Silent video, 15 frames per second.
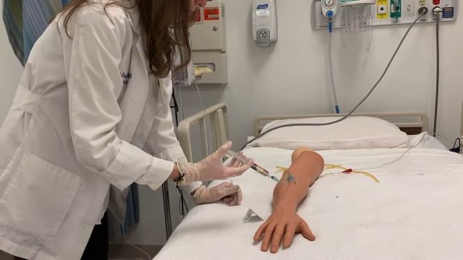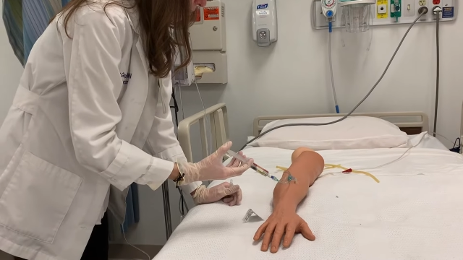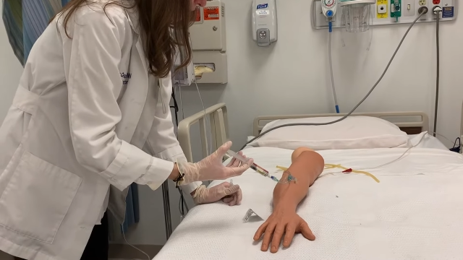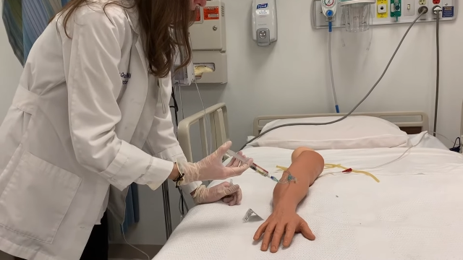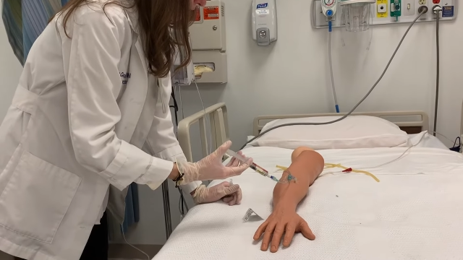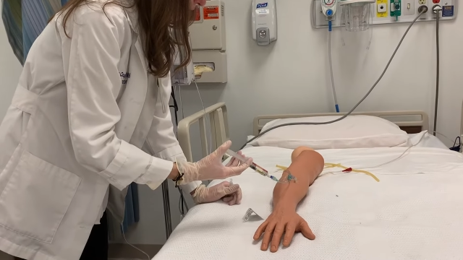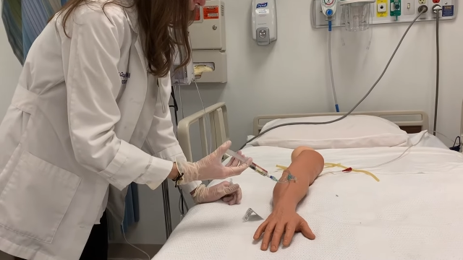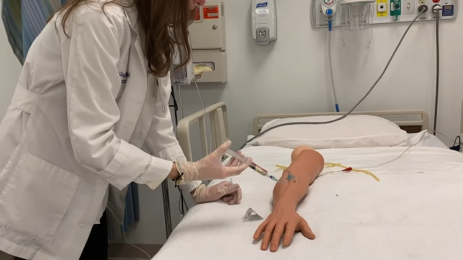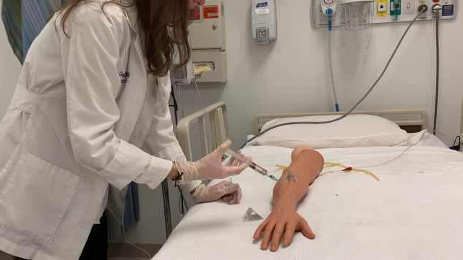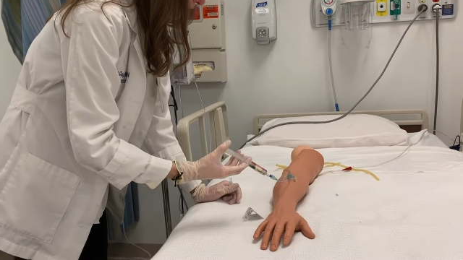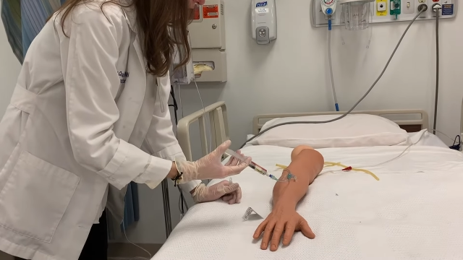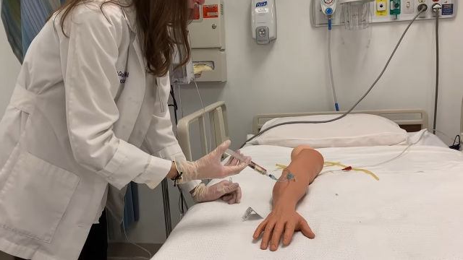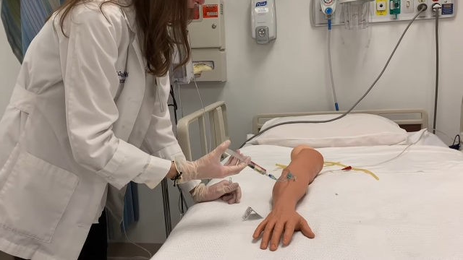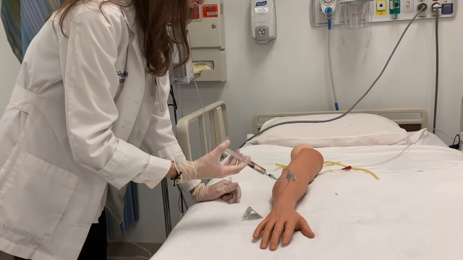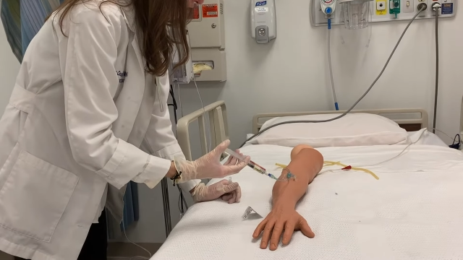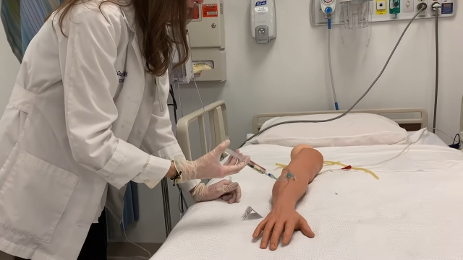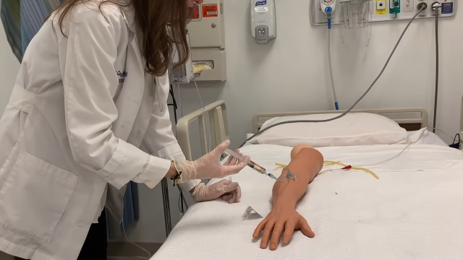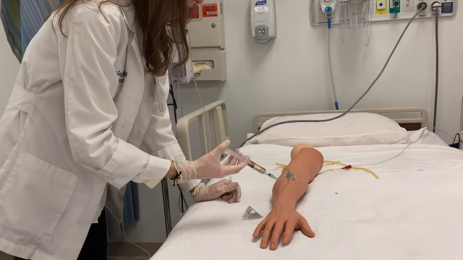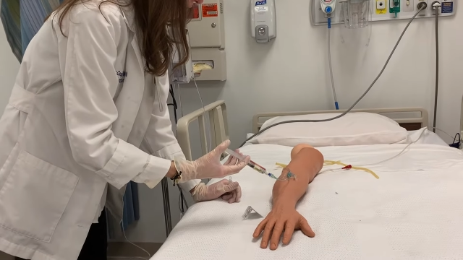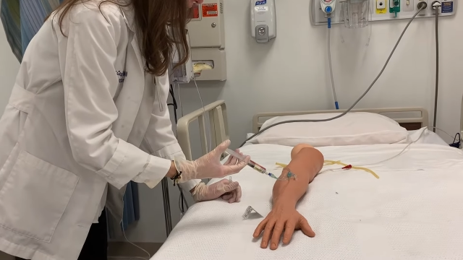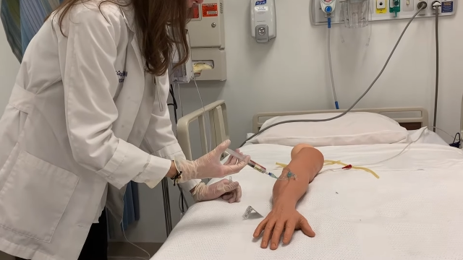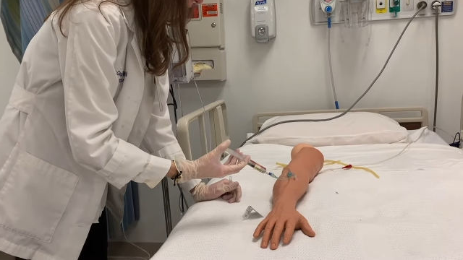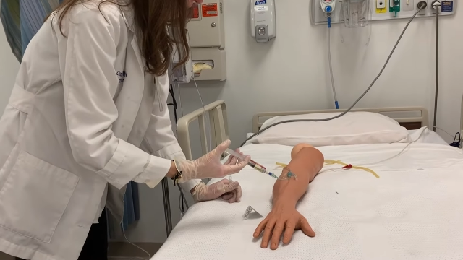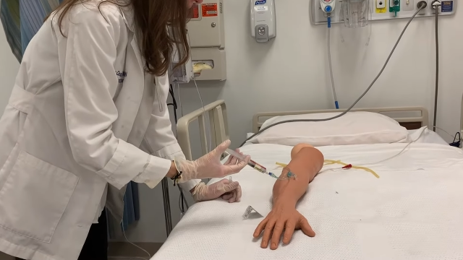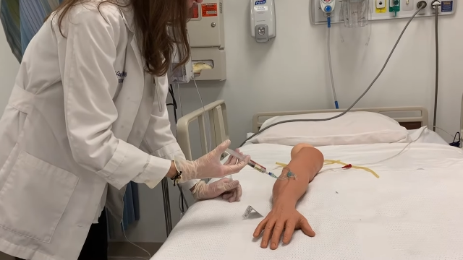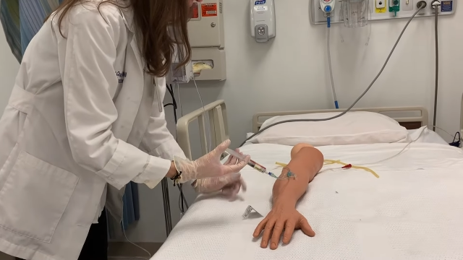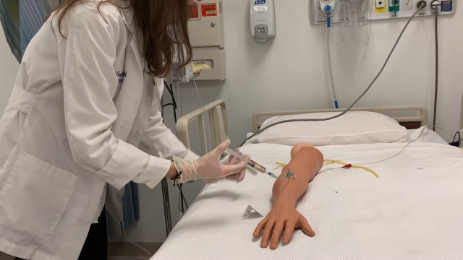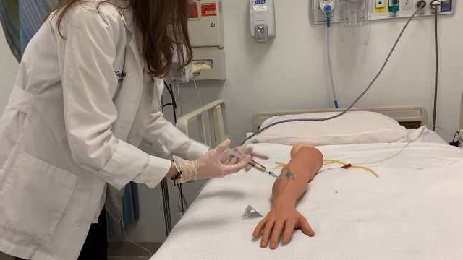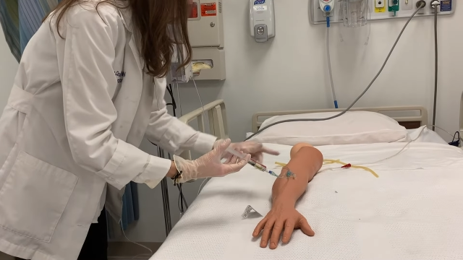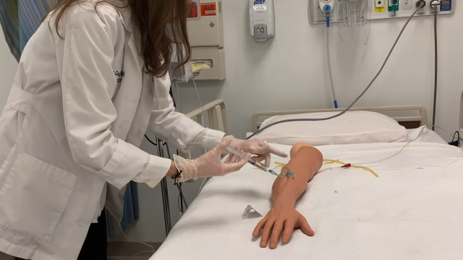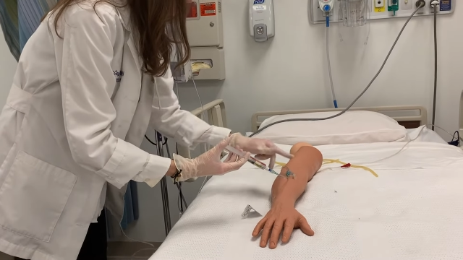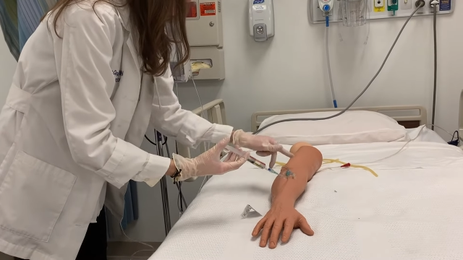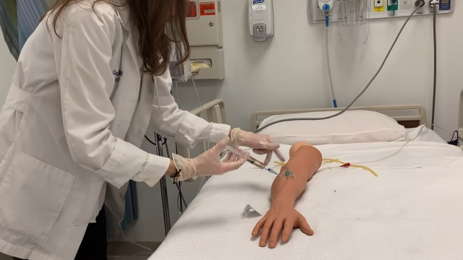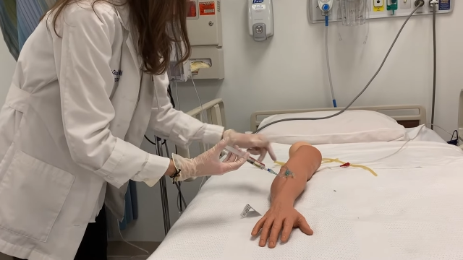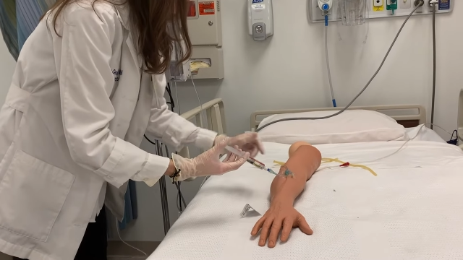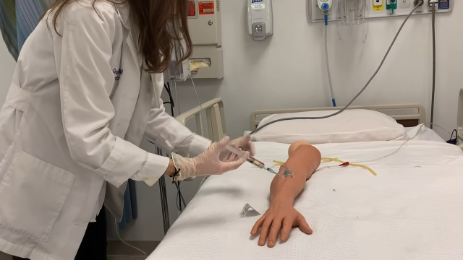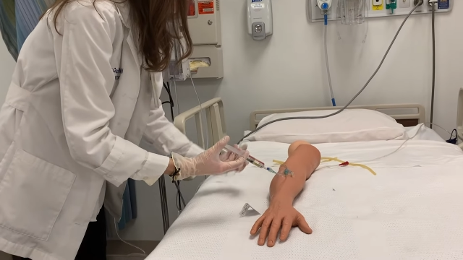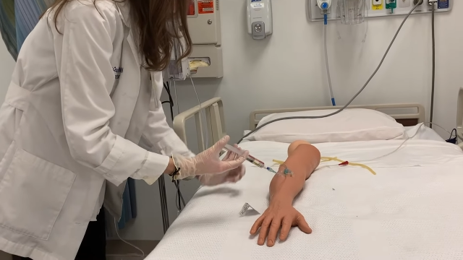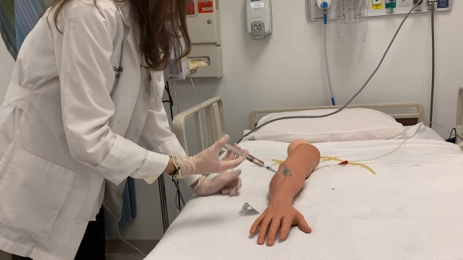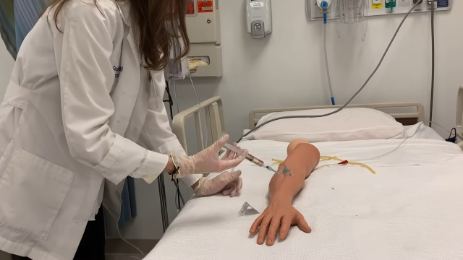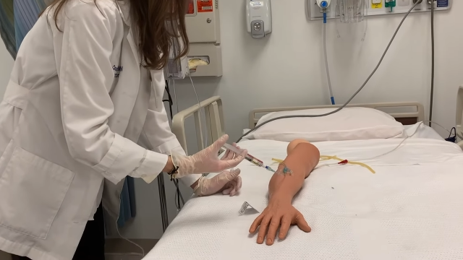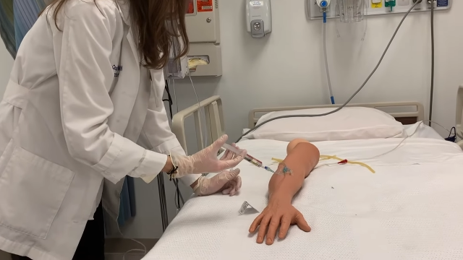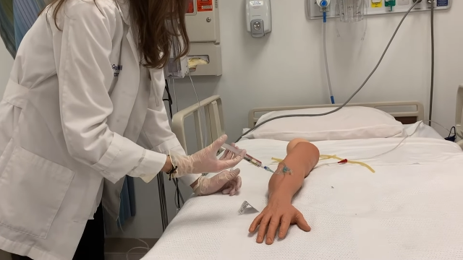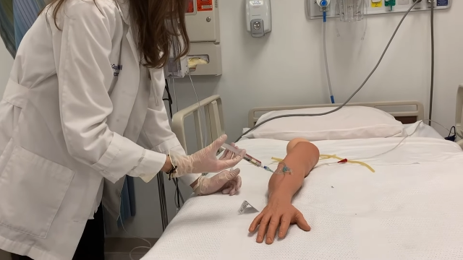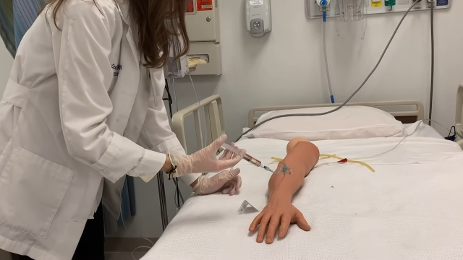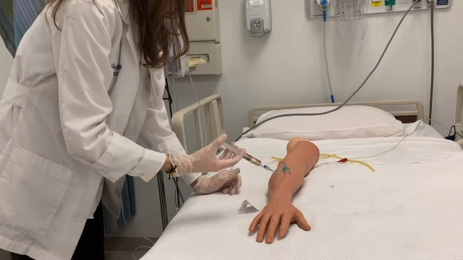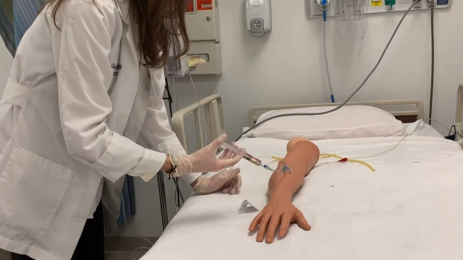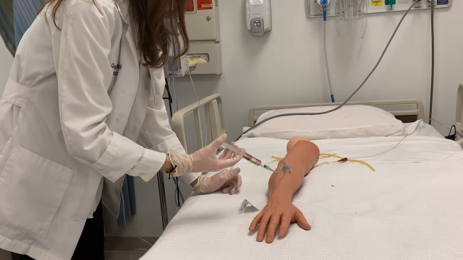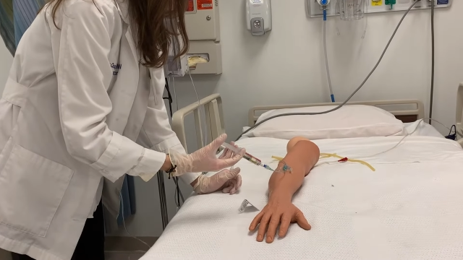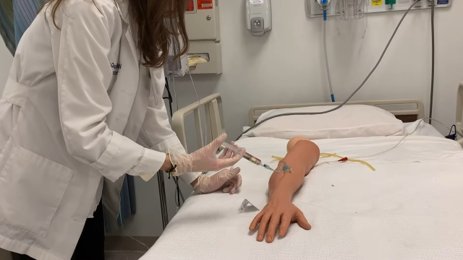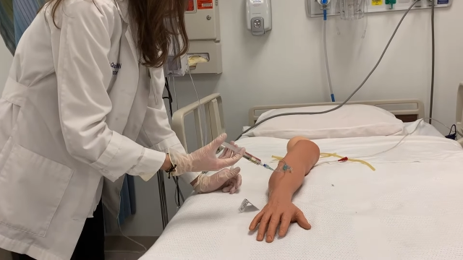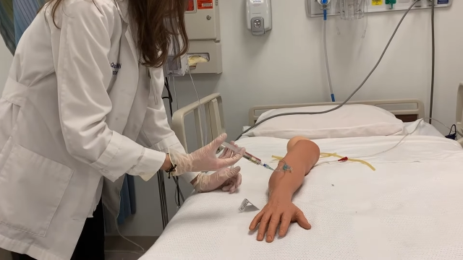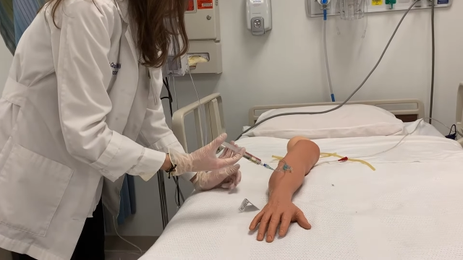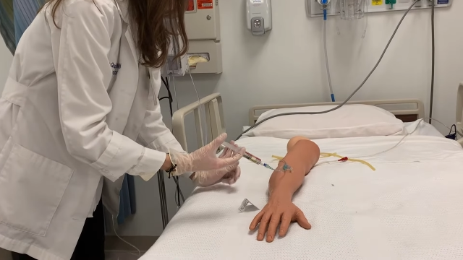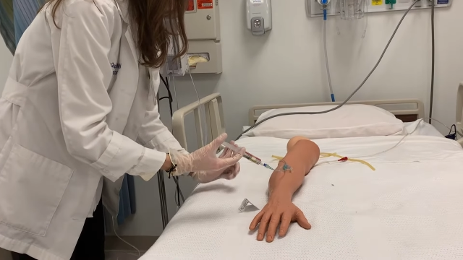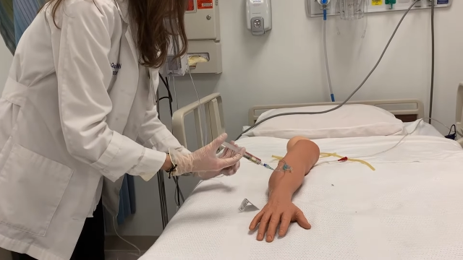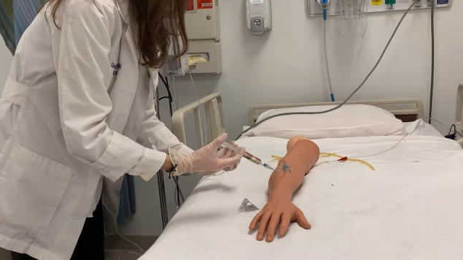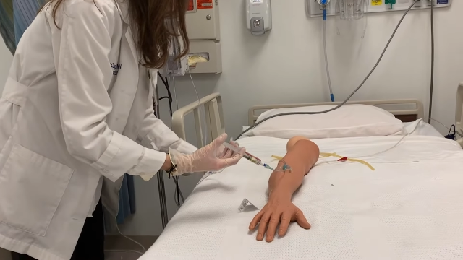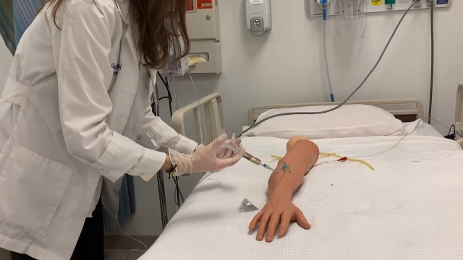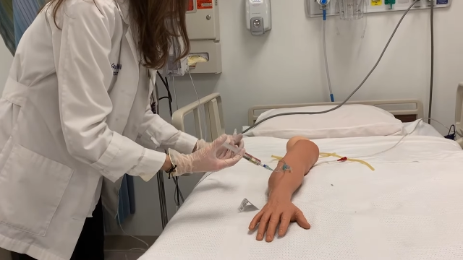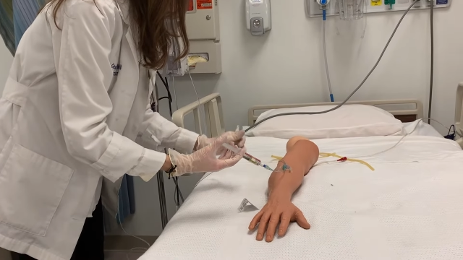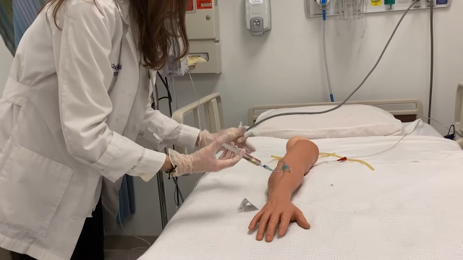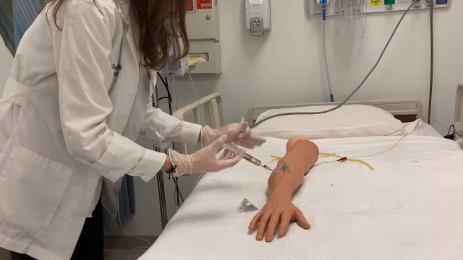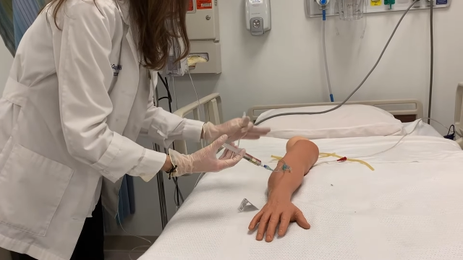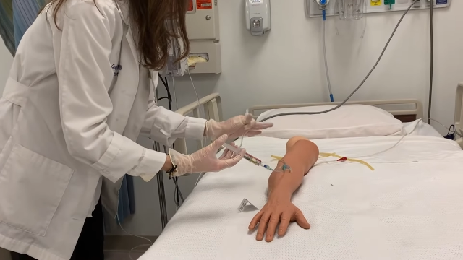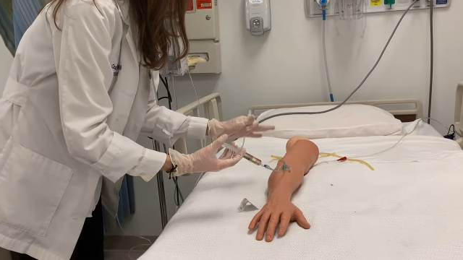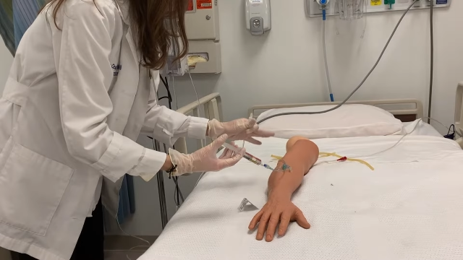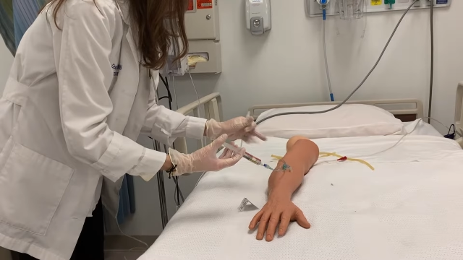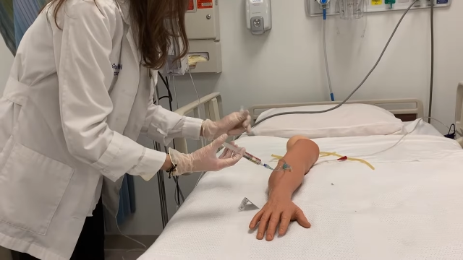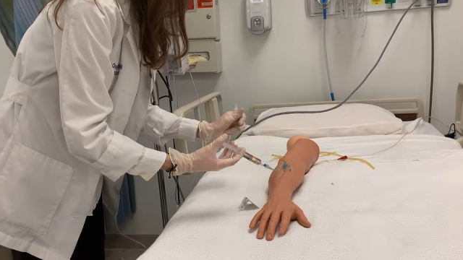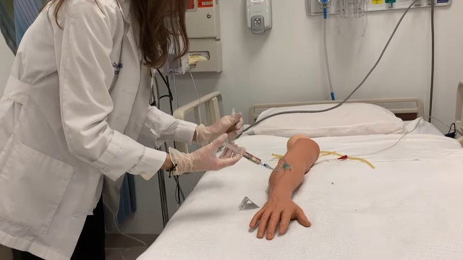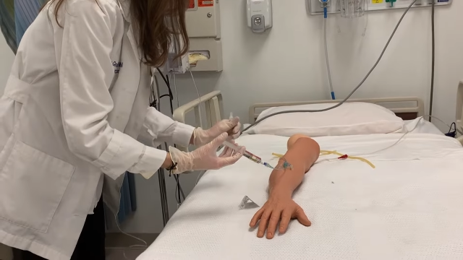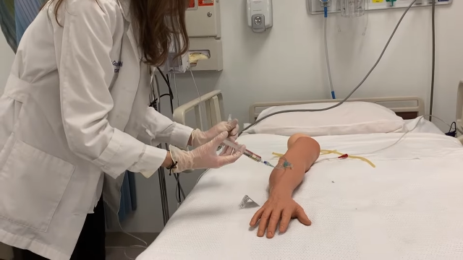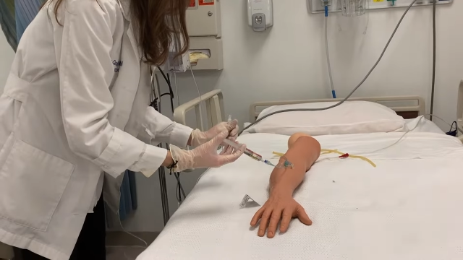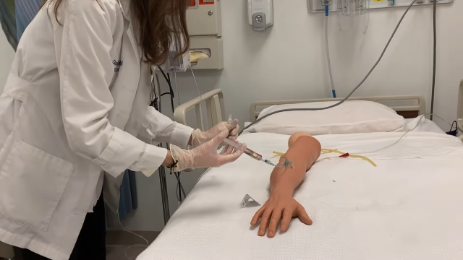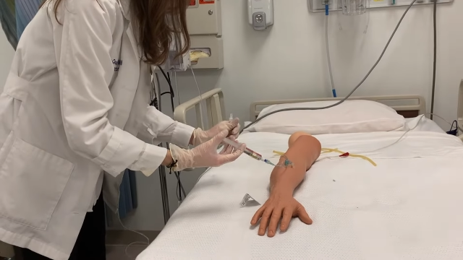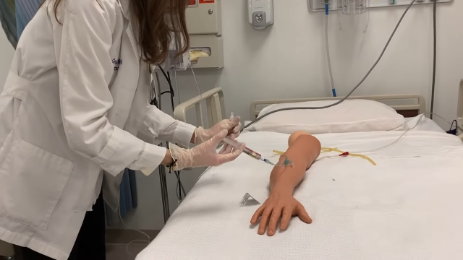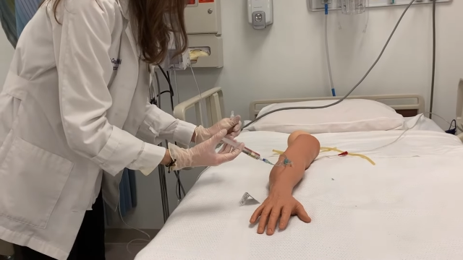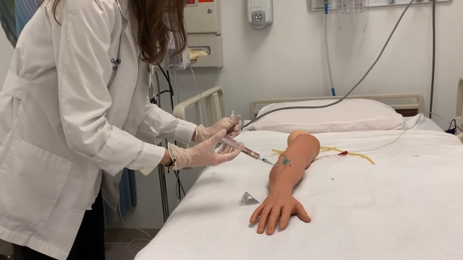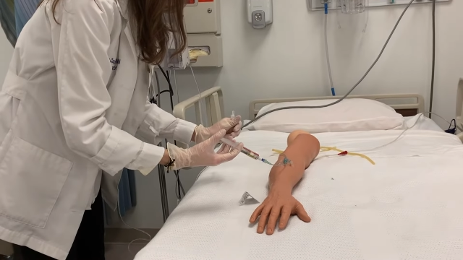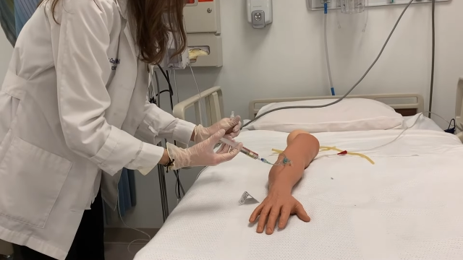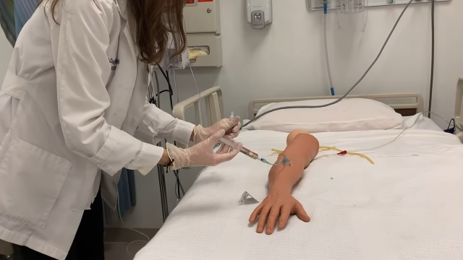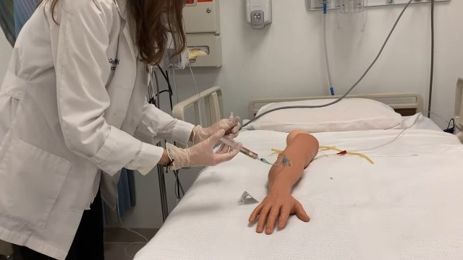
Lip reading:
Nobody's mouth can be seen.